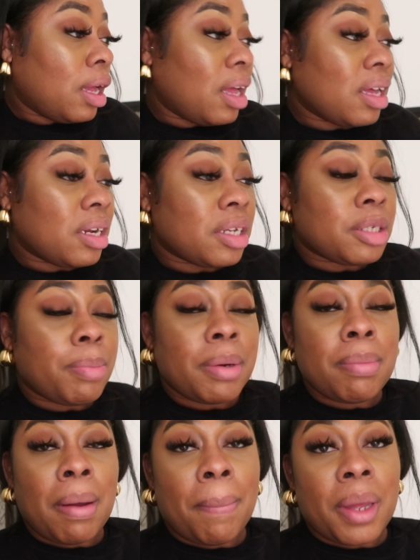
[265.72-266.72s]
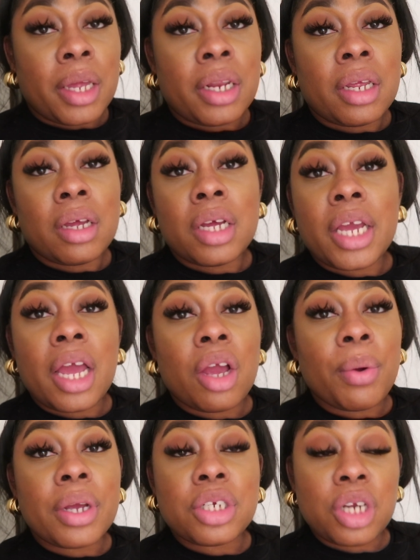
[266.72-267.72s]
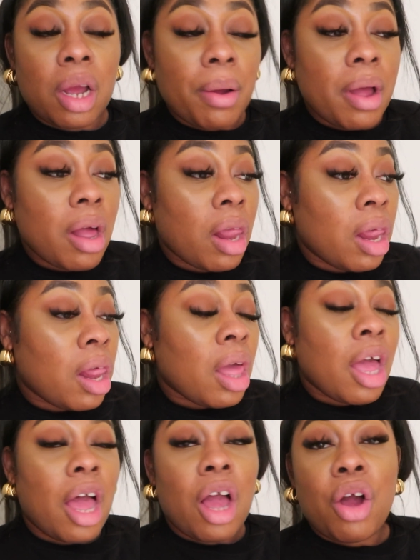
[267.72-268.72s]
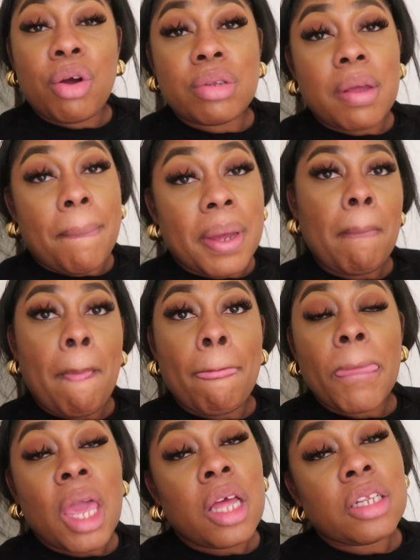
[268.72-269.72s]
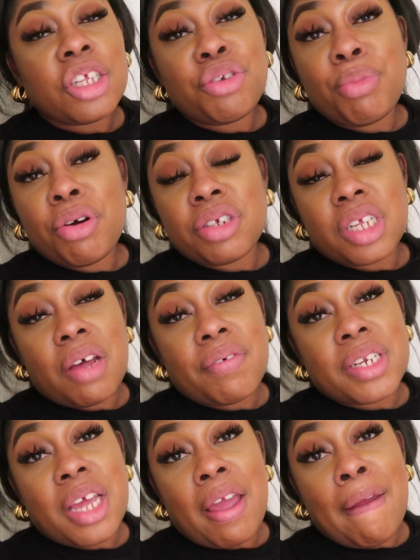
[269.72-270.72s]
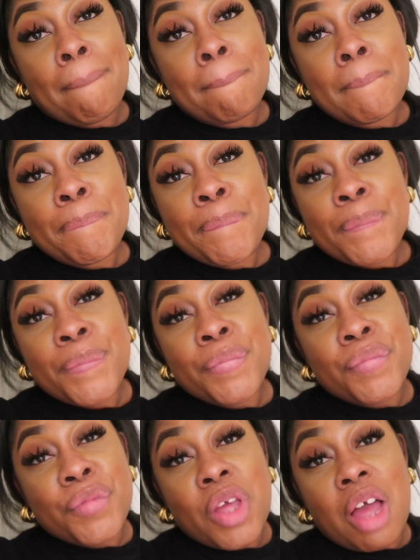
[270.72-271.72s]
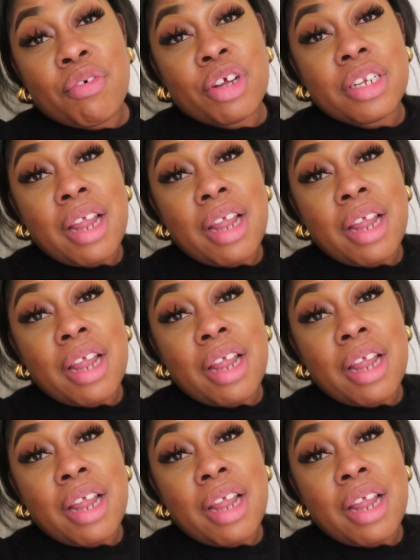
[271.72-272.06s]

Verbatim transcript: I'm gonna spread my bed, get a quick shower, and go to bed. Tomorrow's another day. Have a good